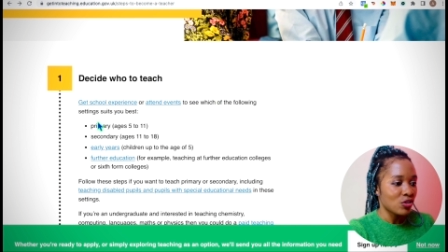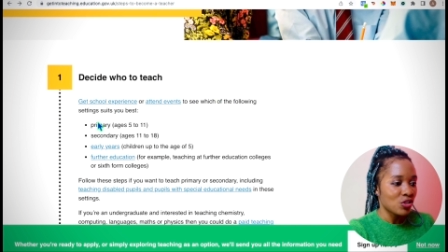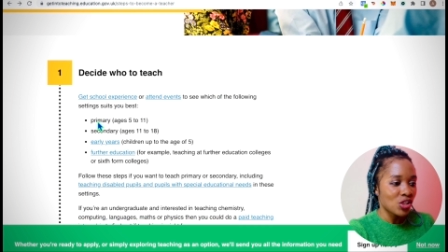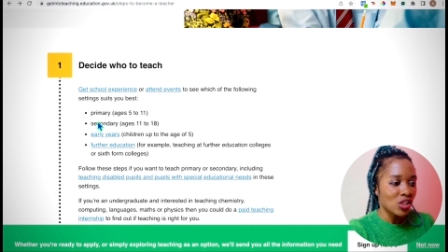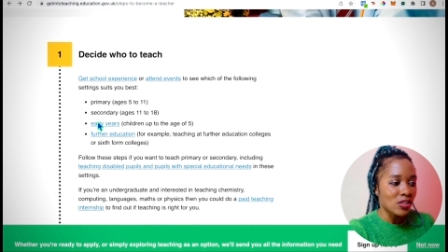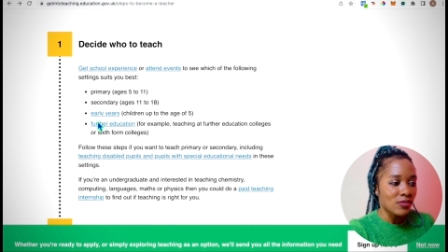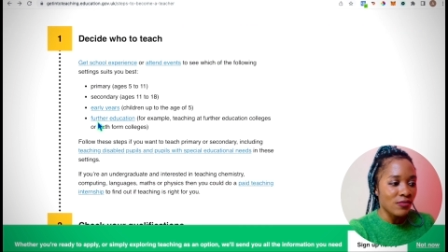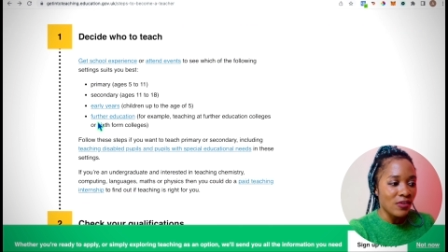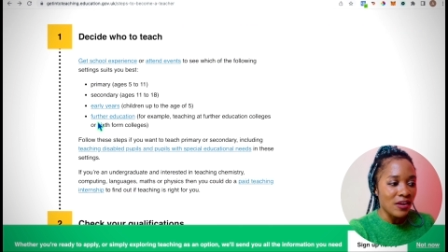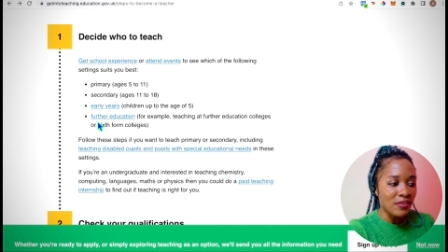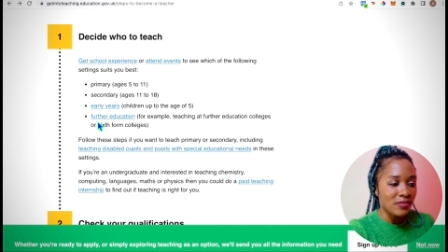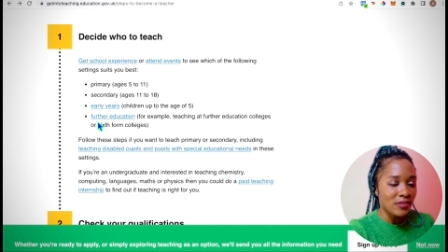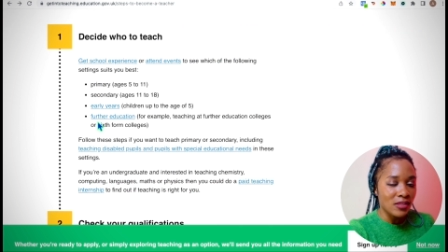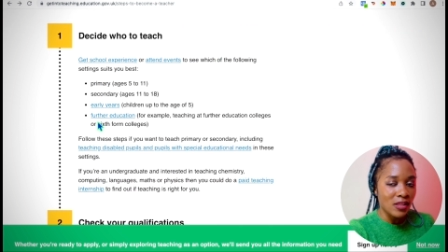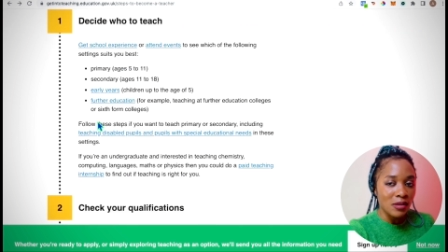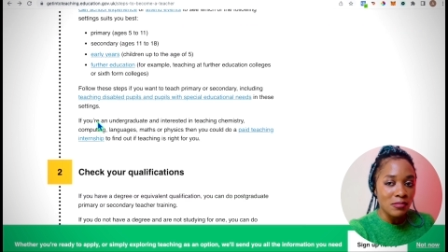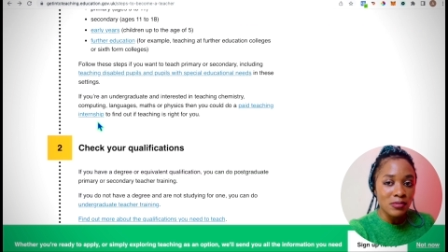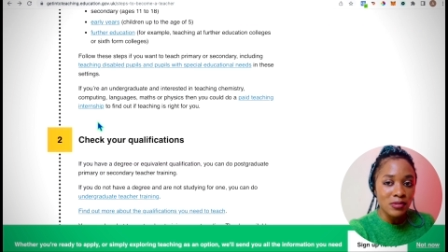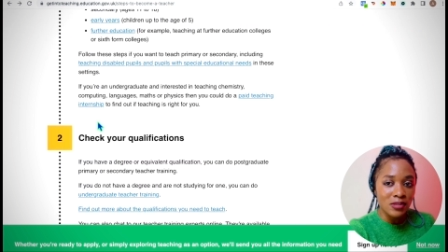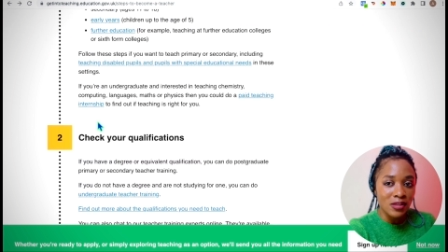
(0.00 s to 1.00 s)
Just 5
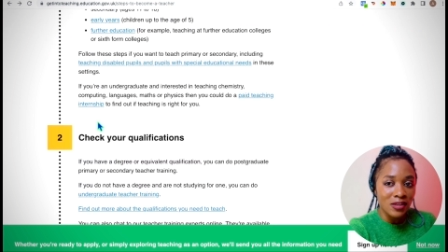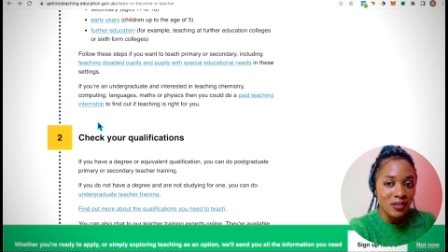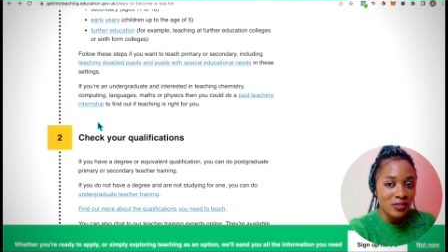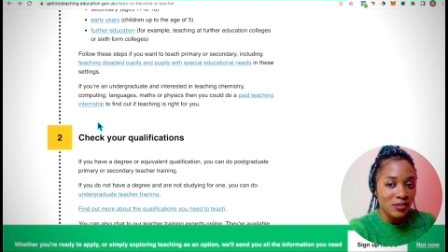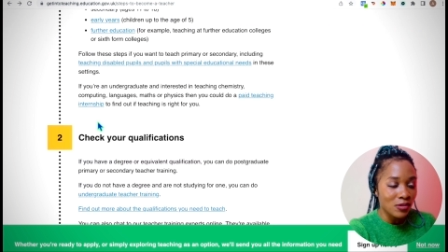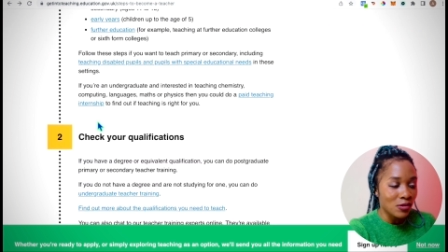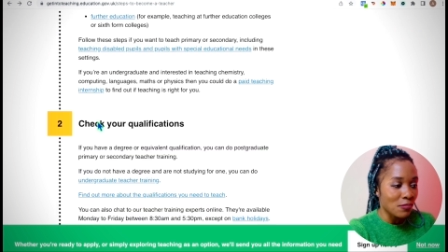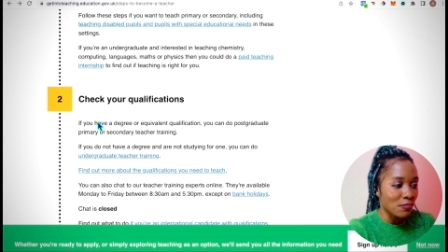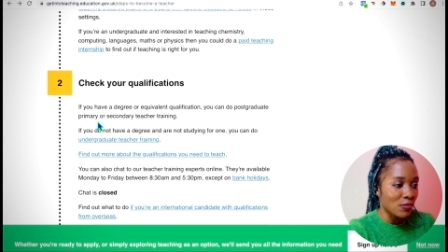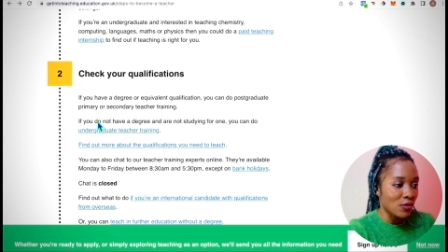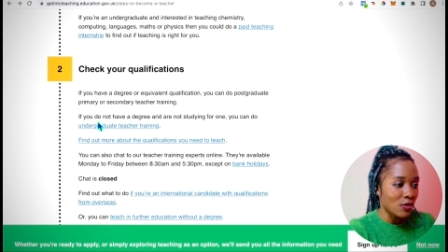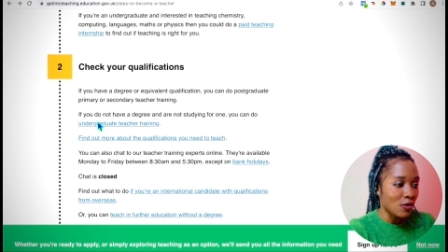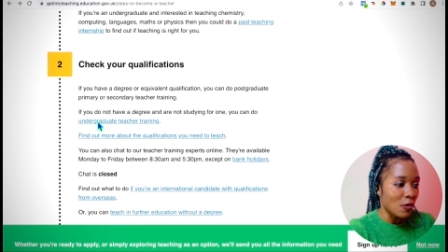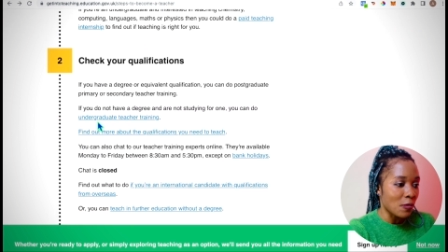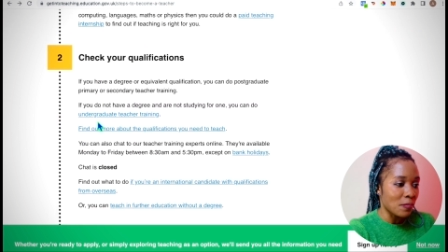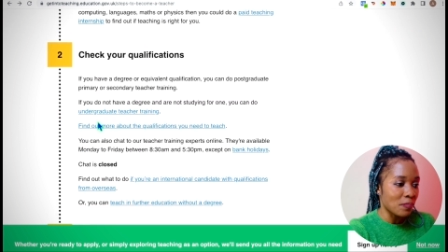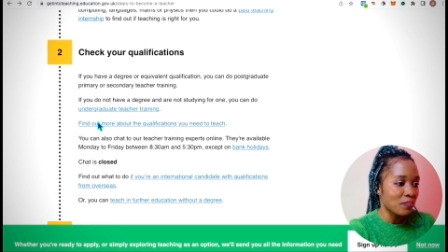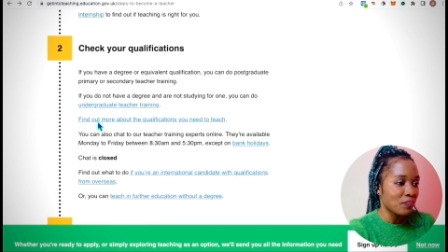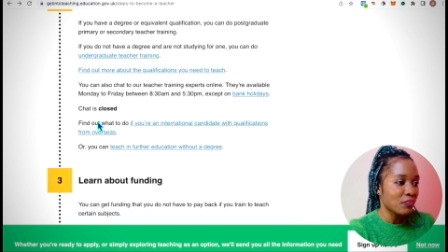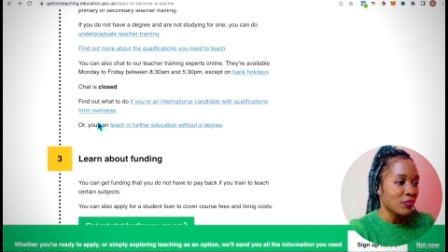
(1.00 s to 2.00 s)
steps to
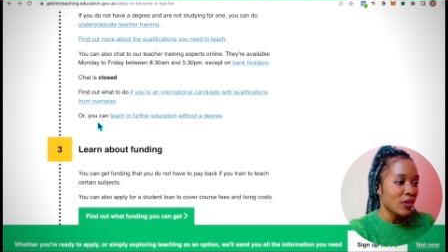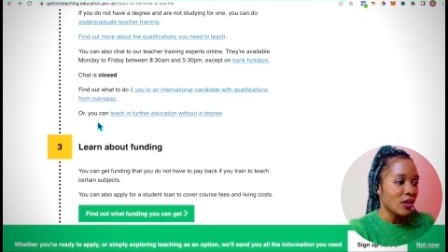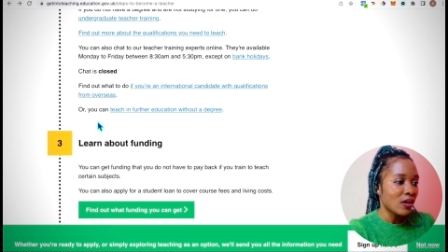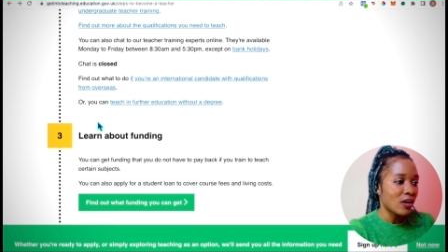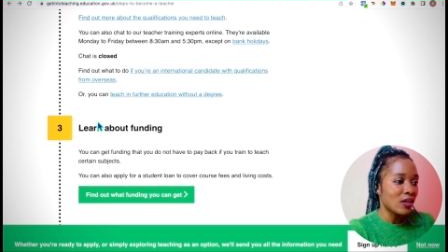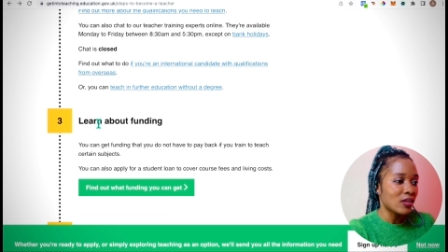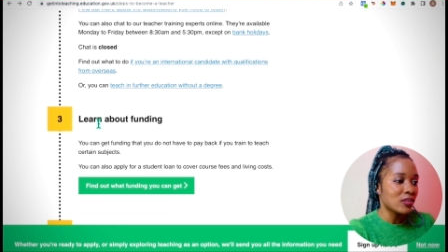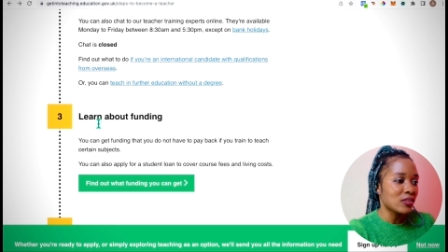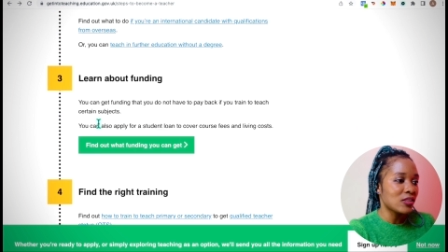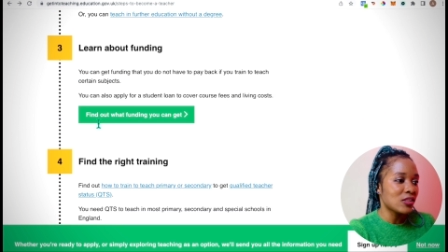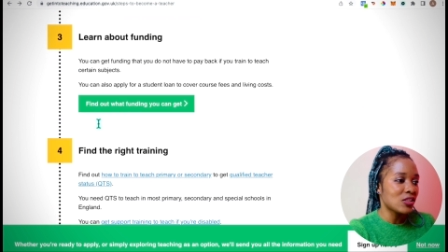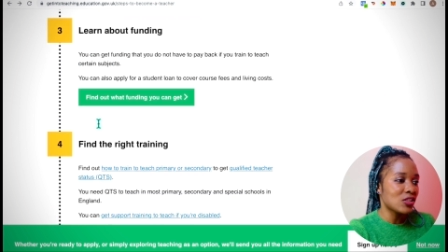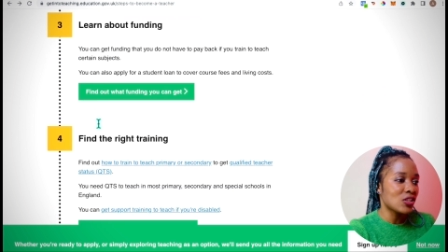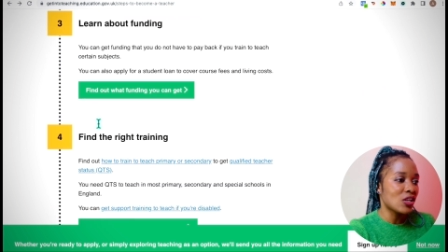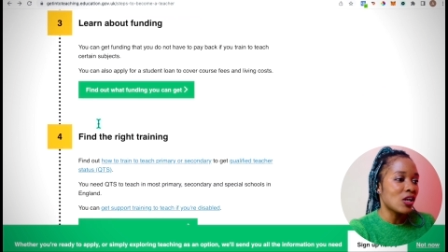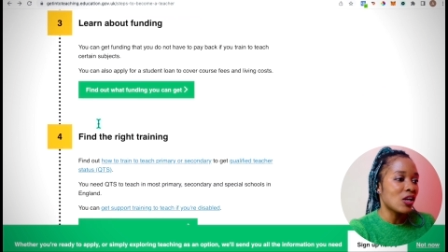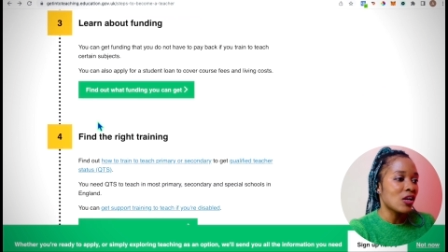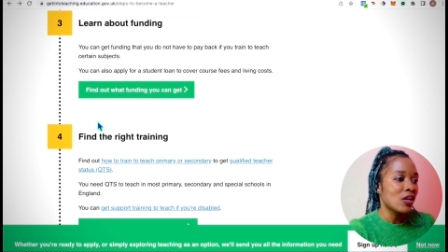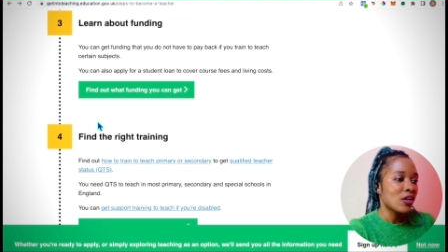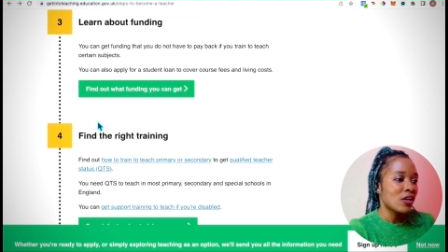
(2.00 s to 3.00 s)
become a
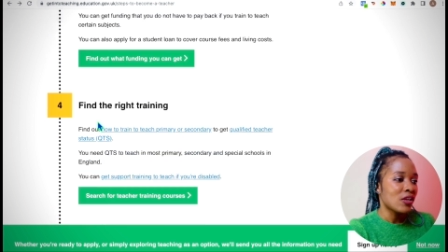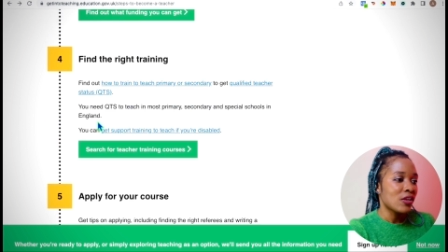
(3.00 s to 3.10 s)
teacher.